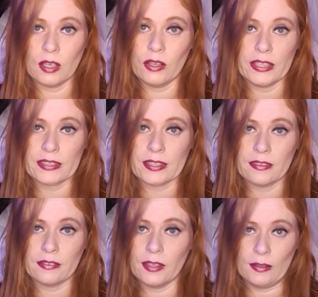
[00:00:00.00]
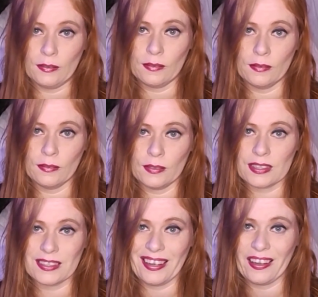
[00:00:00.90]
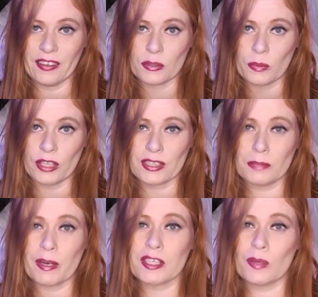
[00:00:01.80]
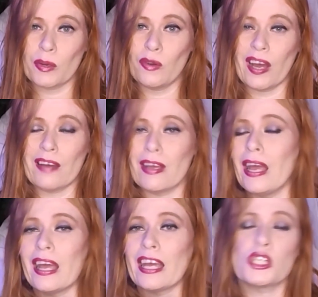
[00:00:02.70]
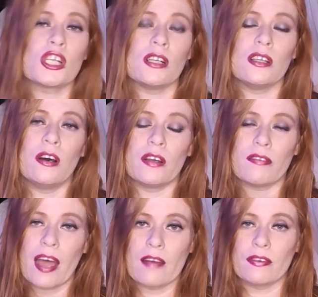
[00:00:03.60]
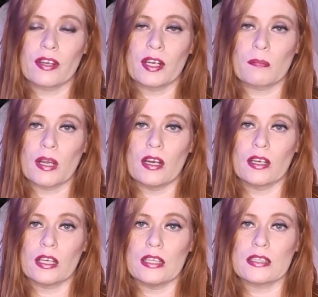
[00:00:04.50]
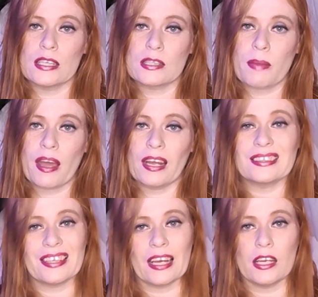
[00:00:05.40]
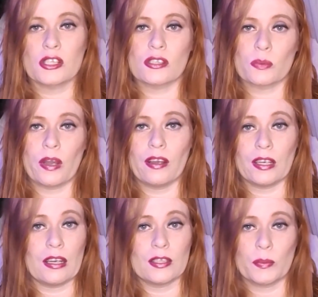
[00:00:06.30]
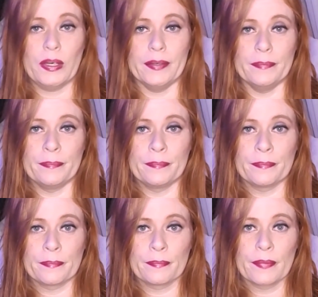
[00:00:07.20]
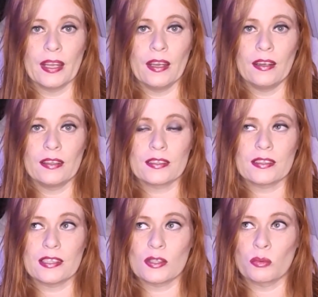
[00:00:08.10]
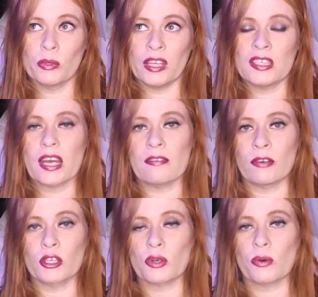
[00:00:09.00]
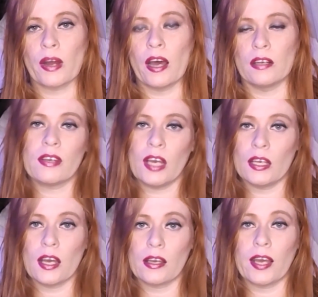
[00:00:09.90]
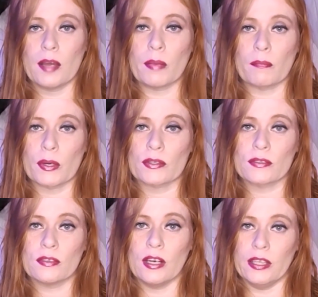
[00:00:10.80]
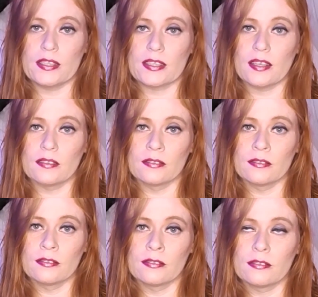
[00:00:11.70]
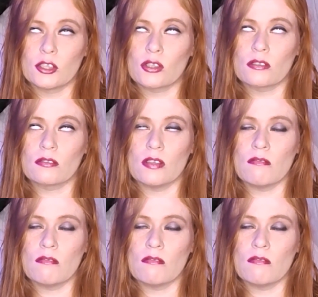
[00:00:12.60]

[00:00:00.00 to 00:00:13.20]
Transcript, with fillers: no. It's not how this works, especially when you have a shitload of African Americans, Hispanics, and Asians wearing it as well. That's a really diverse crowd of KKK members, Alyssa. Just